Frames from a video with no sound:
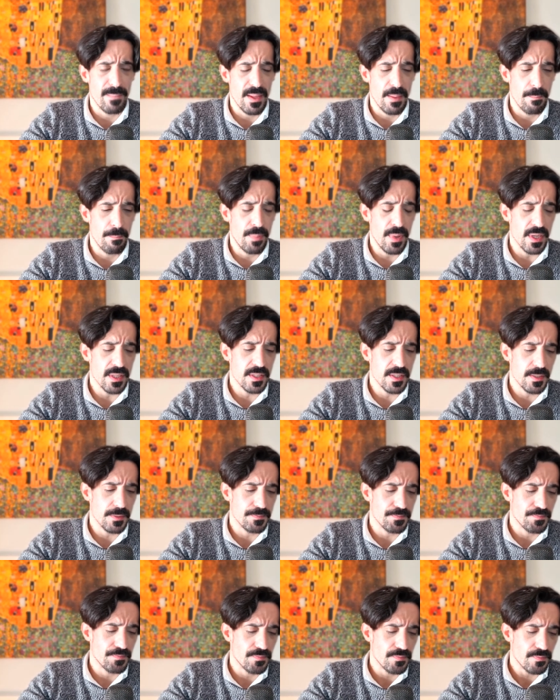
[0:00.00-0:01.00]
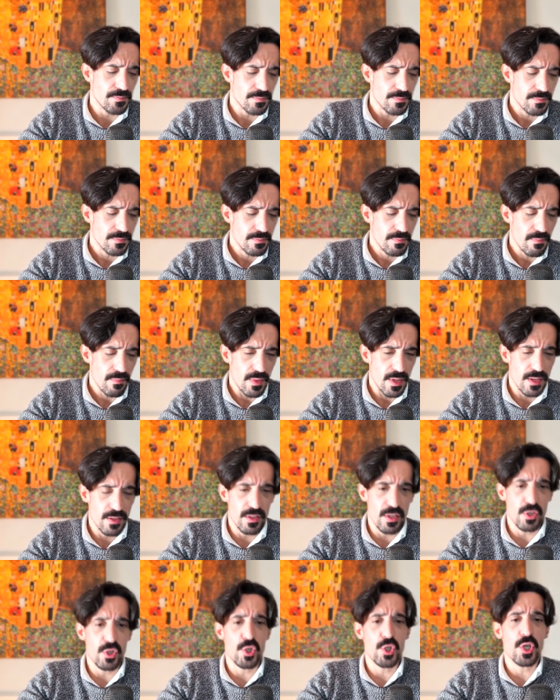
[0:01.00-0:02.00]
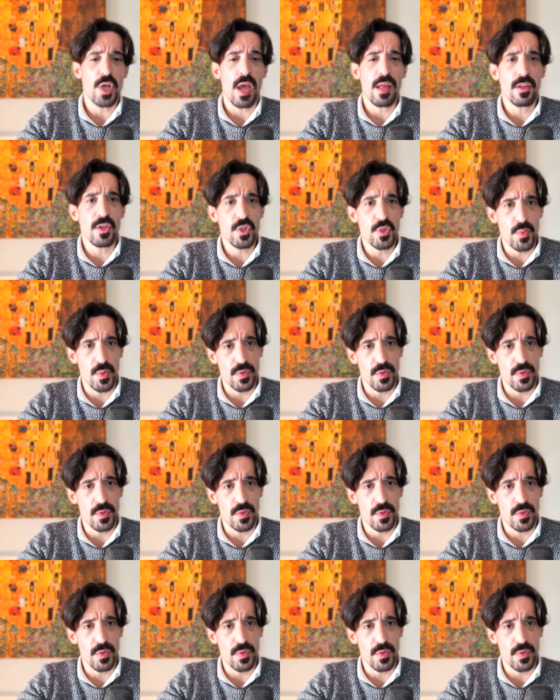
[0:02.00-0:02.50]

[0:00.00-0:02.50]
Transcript: but the challenge